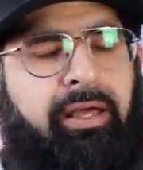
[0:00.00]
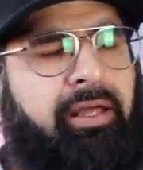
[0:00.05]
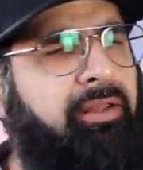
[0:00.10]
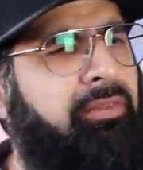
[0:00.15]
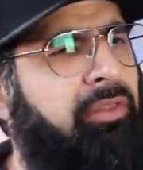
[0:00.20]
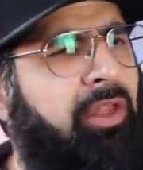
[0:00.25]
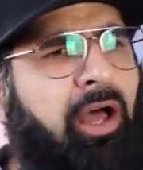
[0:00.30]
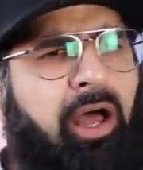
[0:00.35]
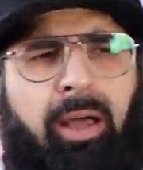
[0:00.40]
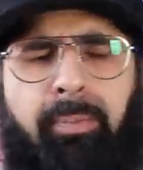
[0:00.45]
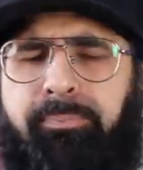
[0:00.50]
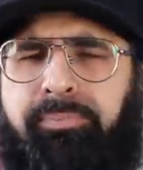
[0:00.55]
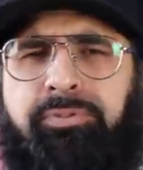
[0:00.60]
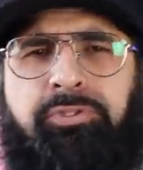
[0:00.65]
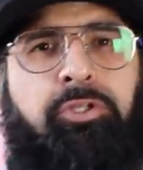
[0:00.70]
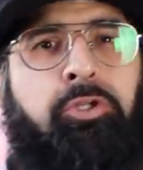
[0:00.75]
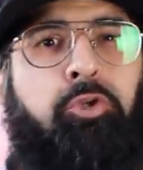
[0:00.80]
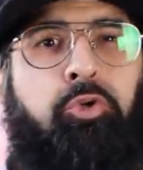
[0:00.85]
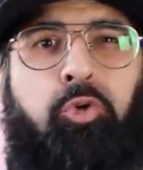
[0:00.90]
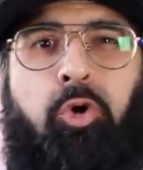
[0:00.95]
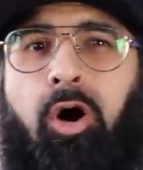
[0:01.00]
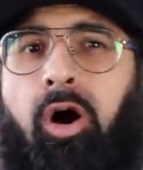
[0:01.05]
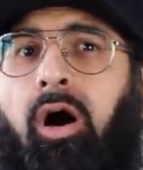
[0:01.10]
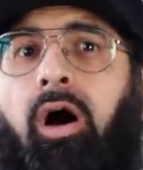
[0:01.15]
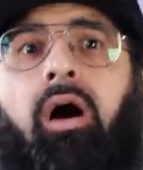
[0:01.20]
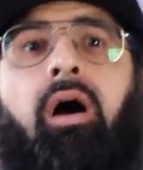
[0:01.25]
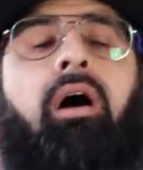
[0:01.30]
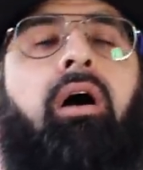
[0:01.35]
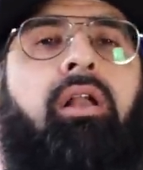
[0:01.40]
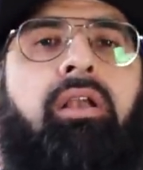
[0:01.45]
Yeah, absolute
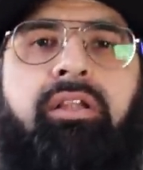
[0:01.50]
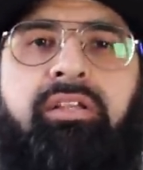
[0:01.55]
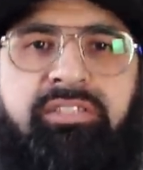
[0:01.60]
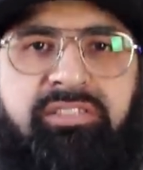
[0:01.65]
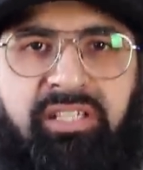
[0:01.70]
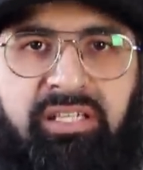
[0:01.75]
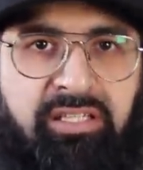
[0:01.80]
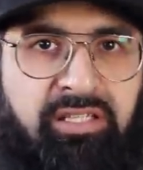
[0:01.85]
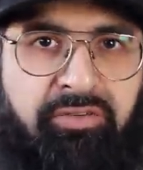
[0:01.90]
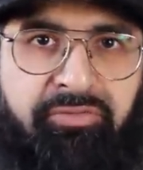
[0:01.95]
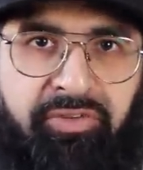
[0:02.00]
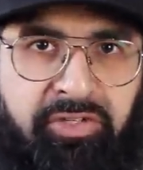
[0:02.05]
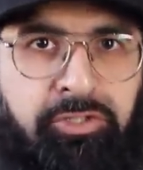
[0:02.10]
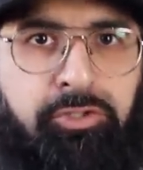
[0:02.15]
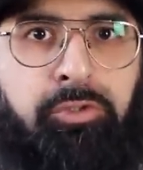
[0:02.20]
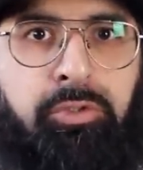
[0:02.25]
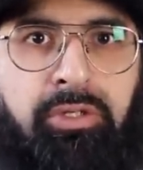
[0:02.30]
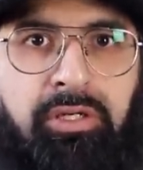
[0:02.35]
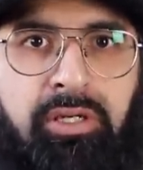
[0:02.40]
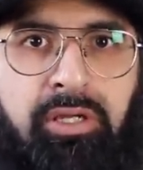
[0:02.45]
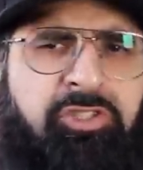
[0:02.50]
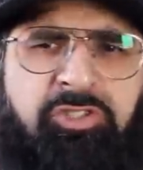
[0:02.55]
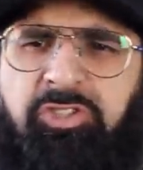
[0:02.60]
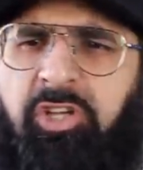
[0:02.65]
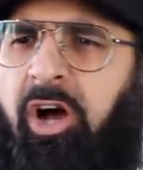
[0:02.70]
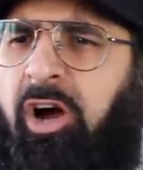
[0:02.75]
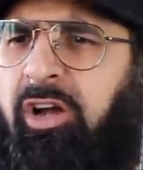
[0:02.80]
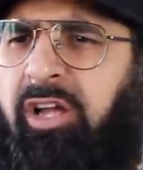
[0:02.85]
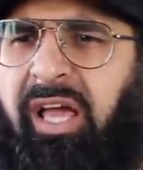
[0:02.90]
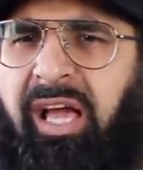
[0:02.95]
heartless individual.
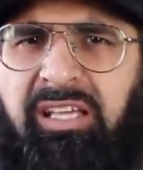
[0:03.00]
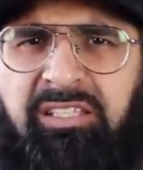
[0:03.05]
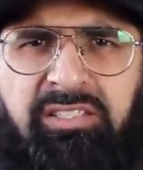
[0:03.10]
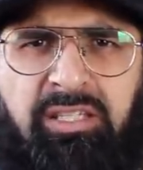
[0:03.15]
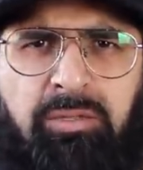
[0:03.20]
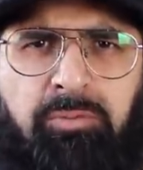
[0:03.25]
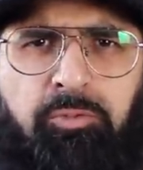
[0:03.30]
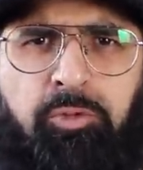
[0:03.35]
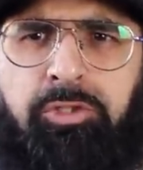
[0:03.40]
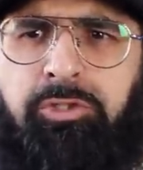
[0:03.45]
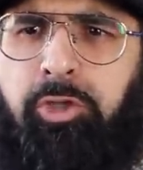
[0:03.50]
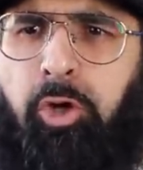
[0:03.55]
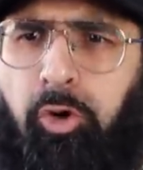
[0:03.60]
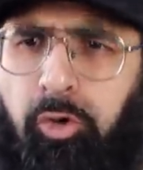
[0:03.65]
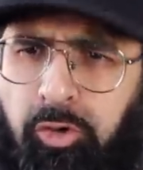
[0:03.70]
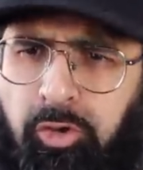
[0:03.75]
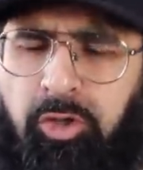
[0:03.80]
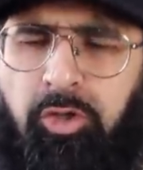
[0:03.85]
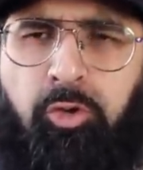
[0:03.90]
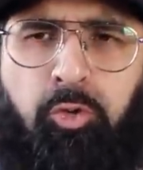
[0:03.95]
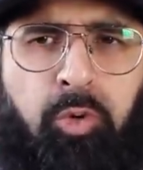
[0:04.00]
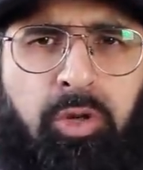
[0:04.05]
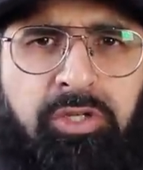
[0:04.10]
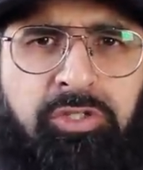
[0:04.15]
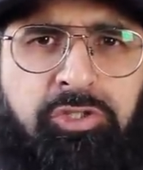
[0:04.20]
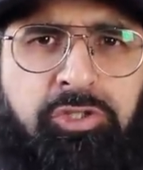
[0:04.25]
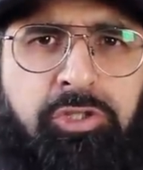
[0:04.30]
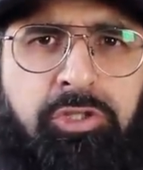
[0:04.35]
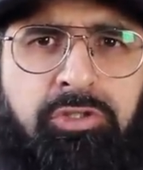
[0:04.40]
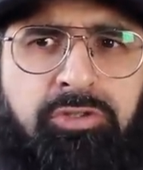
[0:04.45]
Sarcasm, rhetorical
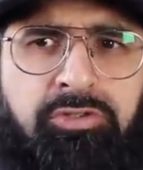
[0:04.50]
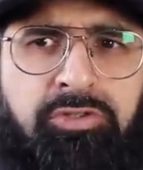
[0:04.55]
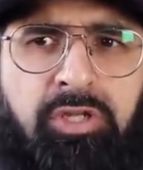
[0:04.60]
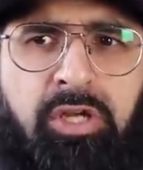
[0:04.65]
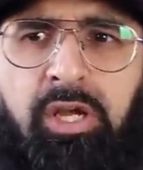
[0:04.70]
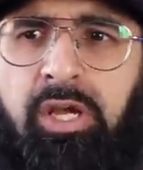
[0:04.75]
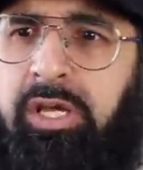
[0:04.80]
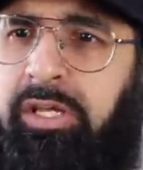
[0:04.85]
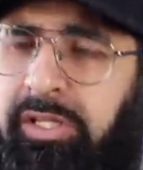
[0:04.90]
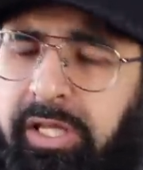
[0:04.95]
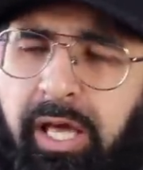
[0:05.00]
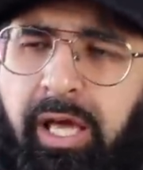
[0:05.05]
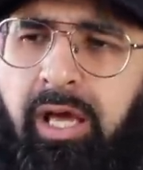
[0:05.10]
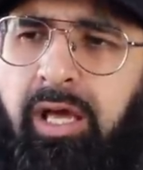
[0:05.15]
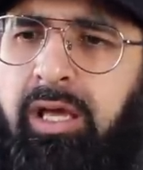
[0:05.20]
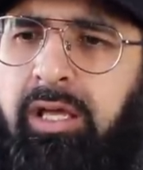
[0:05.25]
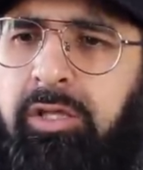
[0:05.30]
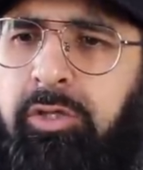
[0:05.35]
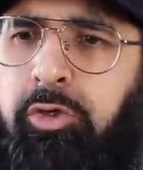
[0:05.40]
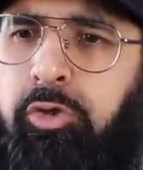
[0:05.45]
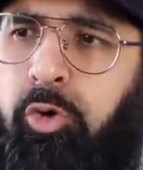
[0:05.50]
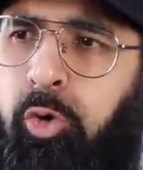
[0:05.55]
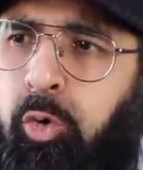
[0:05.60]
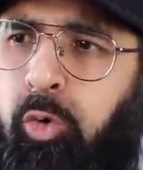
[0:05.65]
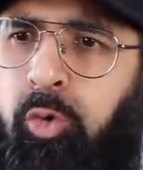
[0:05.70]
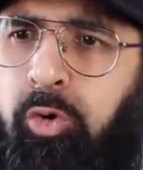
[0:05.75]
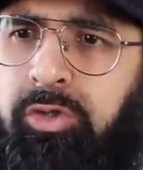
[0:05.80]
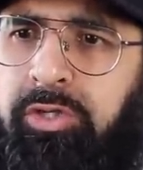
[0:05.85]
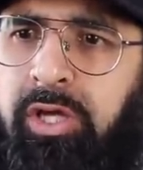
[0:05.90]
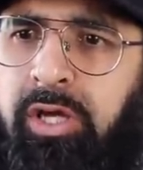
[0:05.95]
questions. Yeah, you
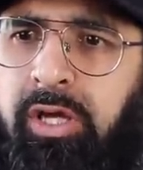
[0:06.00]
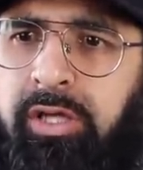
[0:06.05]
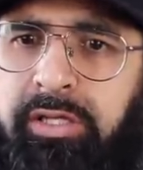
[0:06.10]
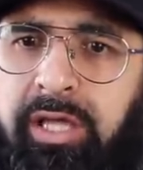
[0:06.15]
called.